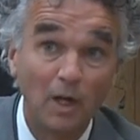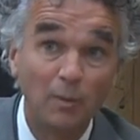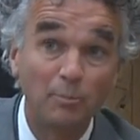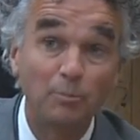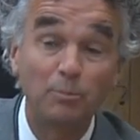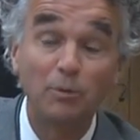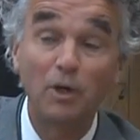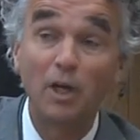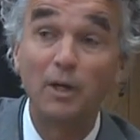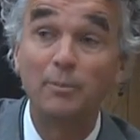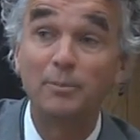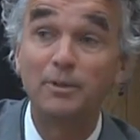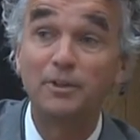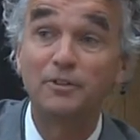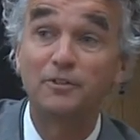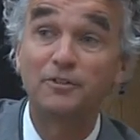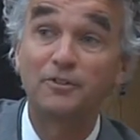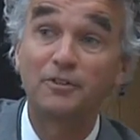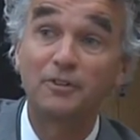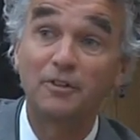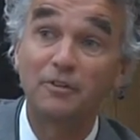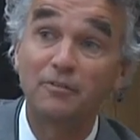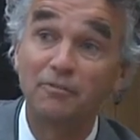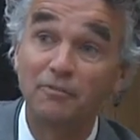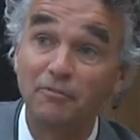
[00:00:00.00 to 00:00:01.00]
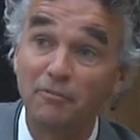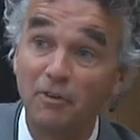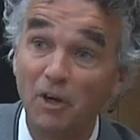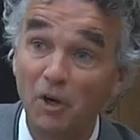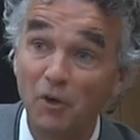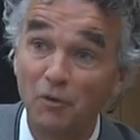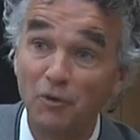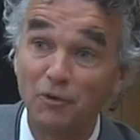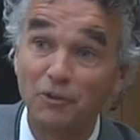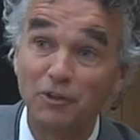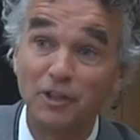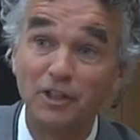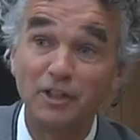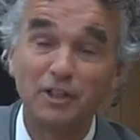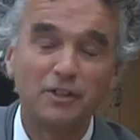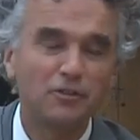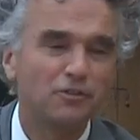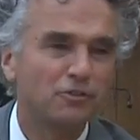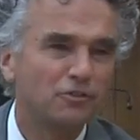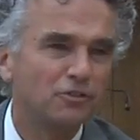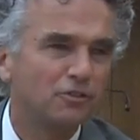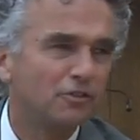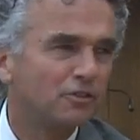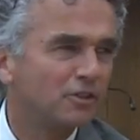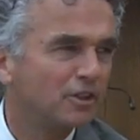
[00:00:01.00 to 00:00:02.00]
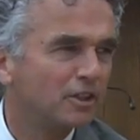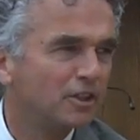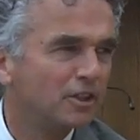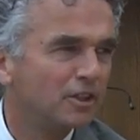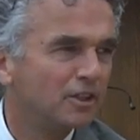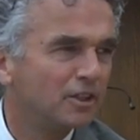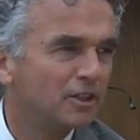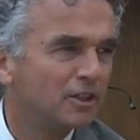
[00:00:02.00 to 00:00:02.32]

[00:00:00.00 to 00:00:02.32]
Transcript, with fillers: Our Prime Minister felt it in his,